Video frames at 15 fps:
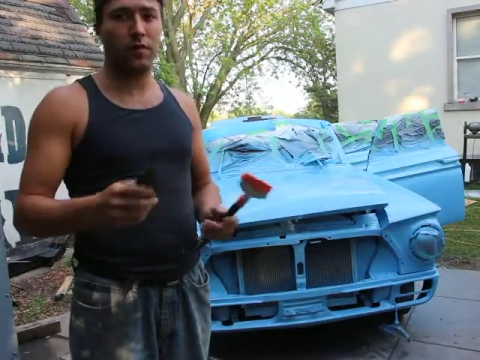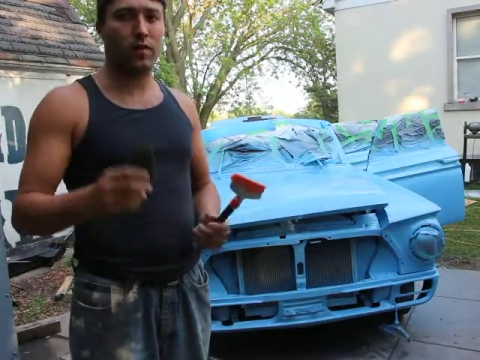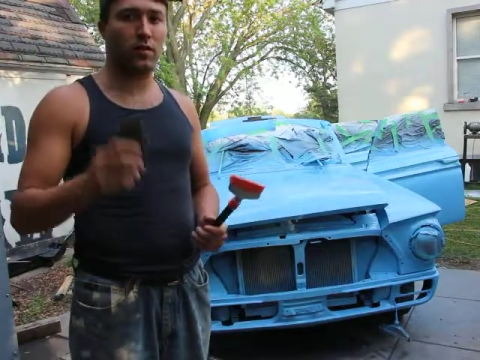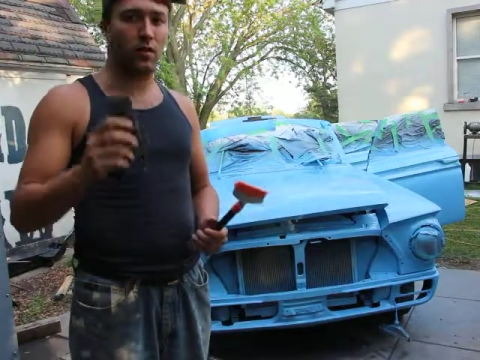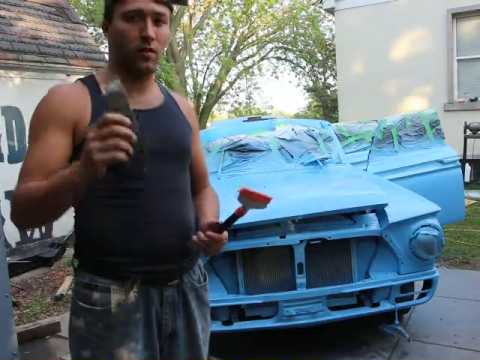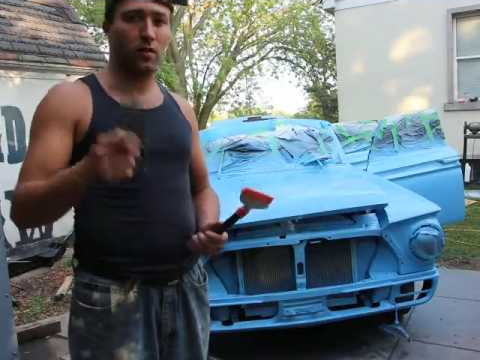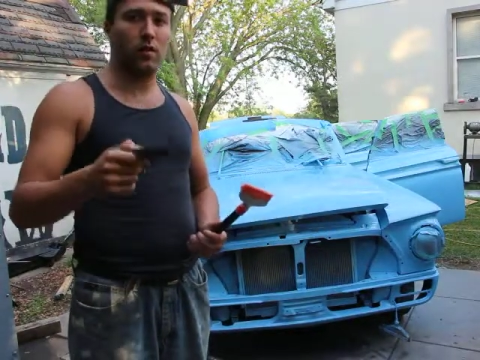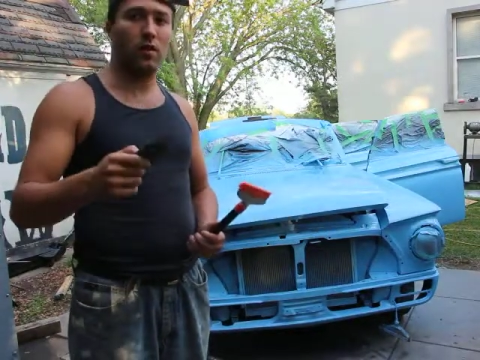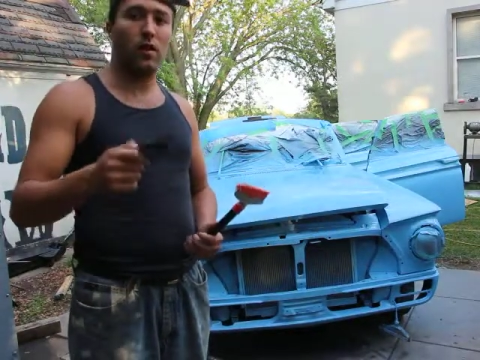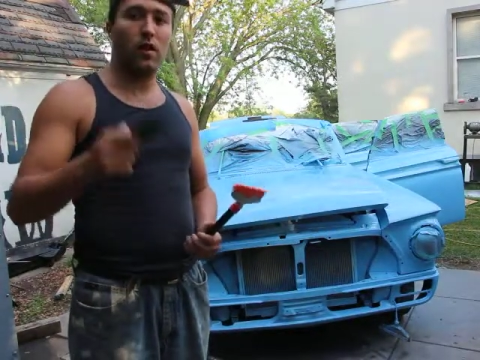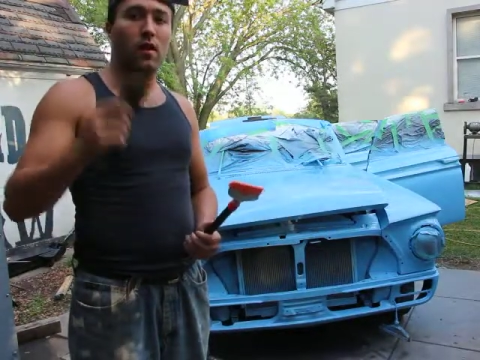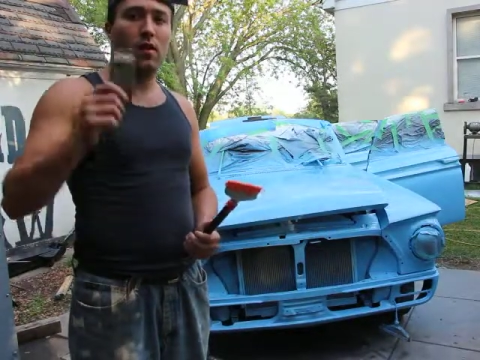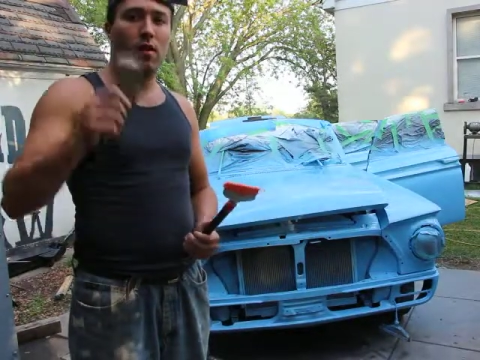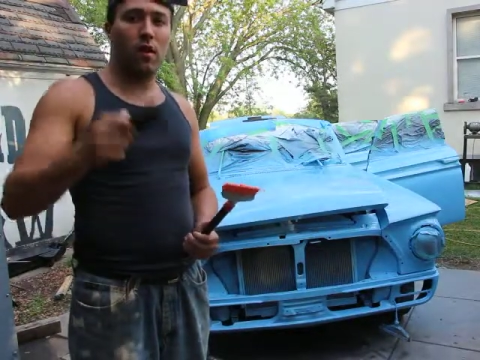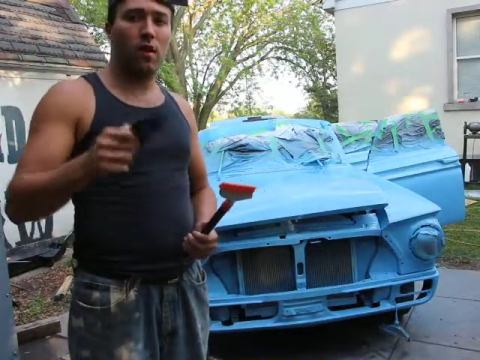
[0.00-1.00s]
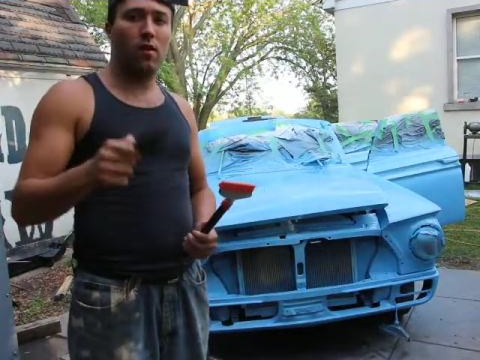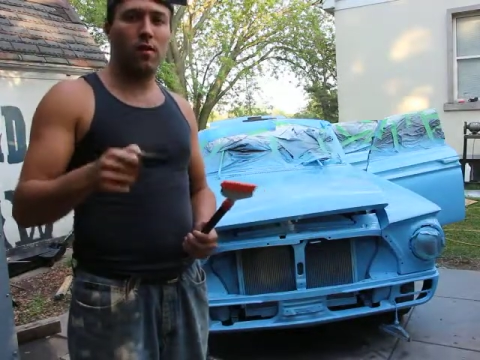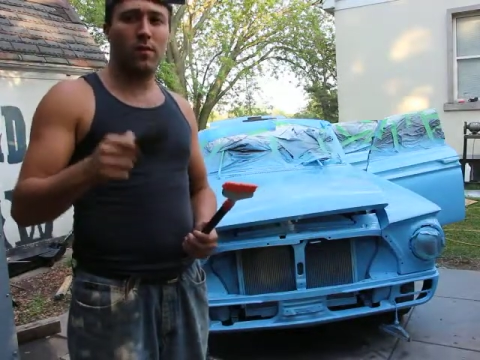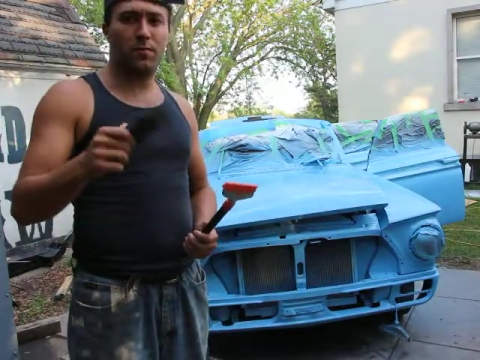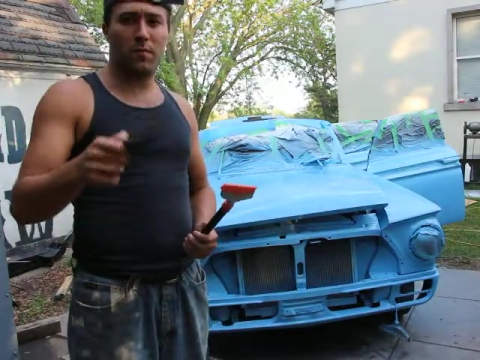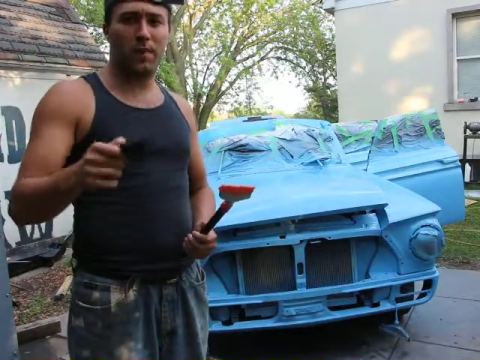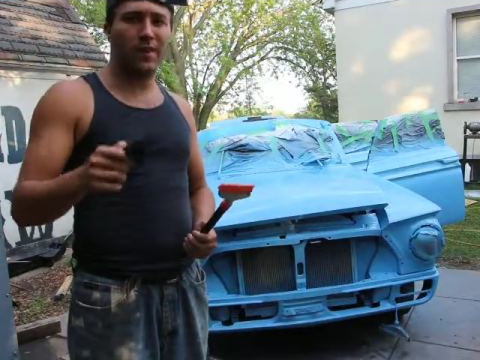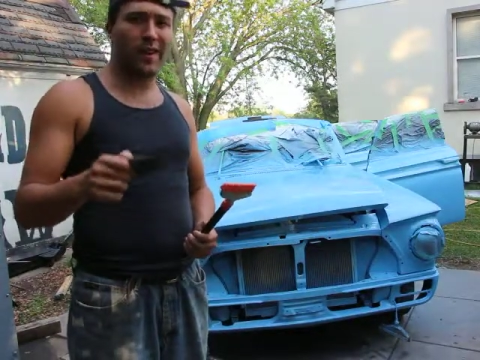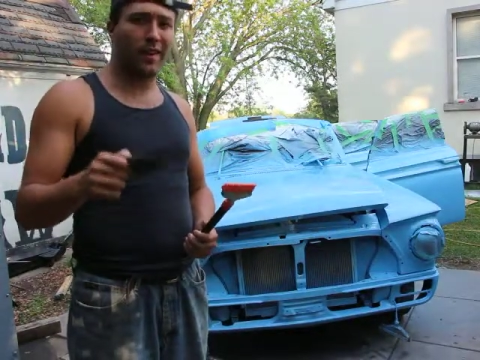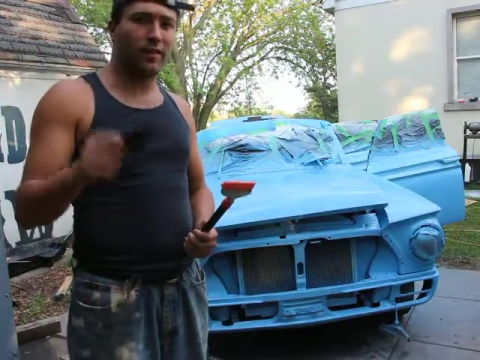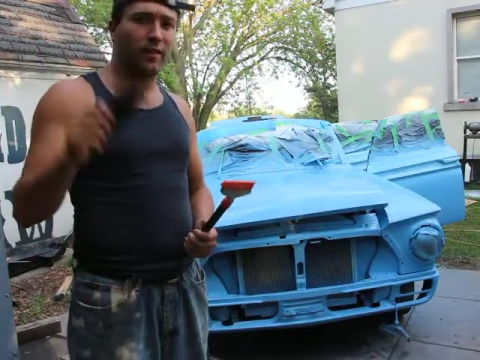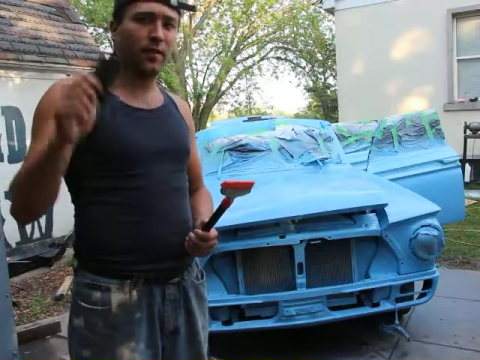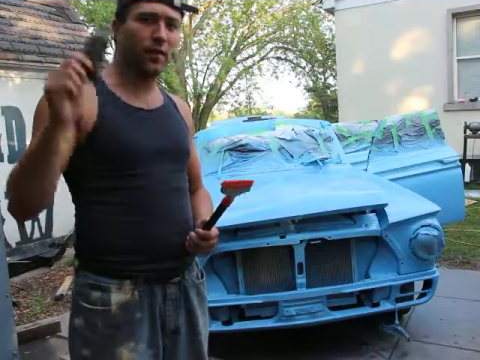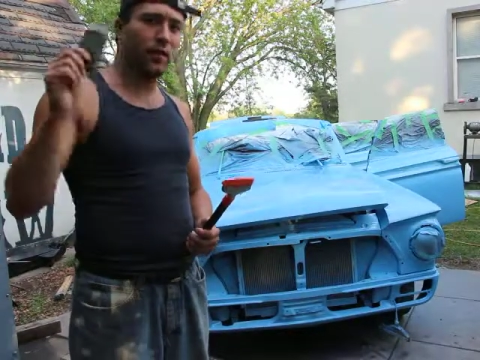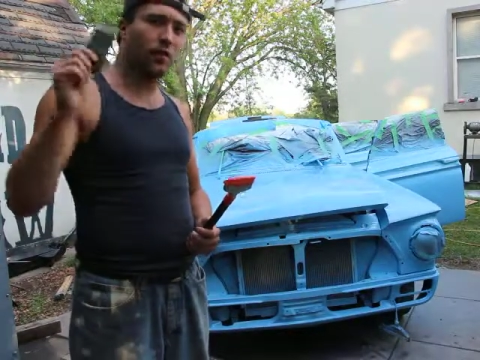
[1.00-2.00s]
so always protect
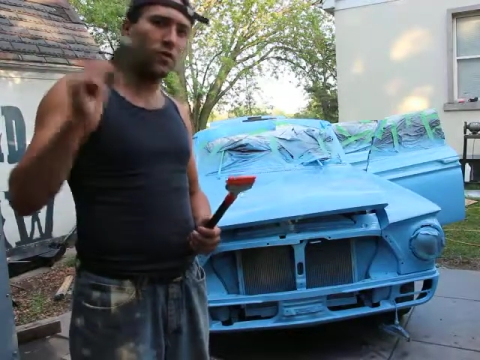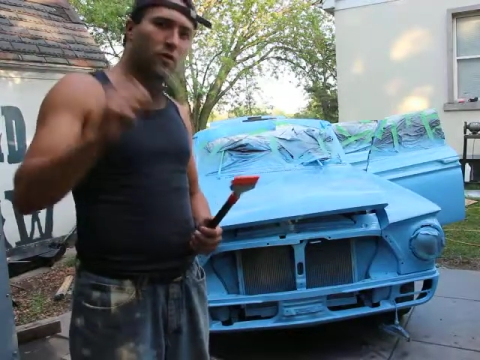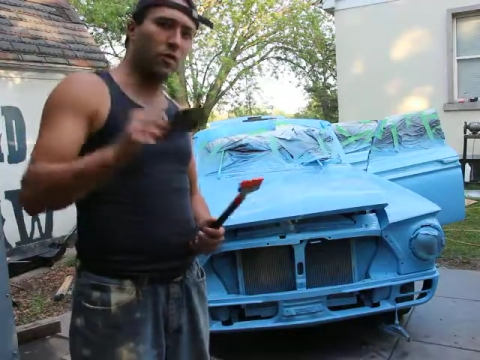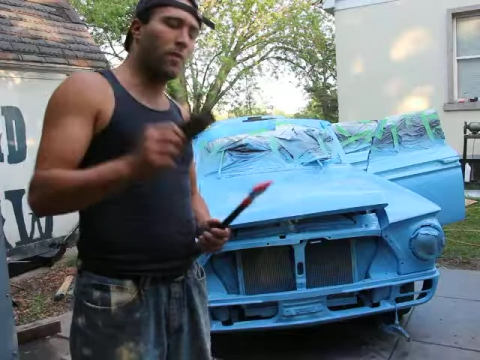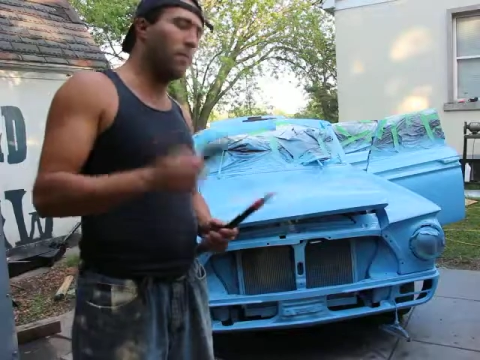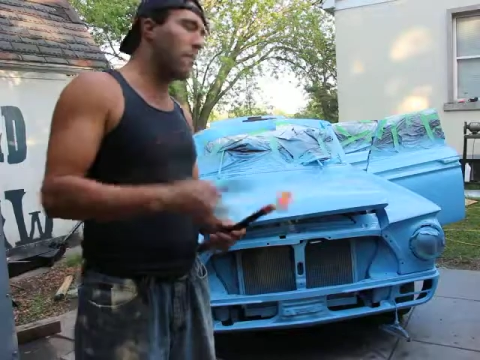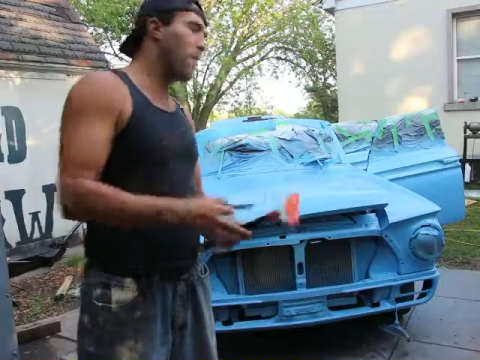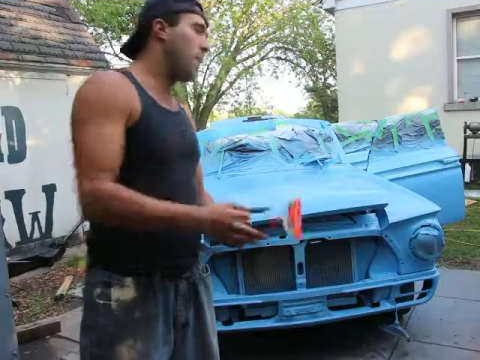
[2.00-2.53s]
the trim.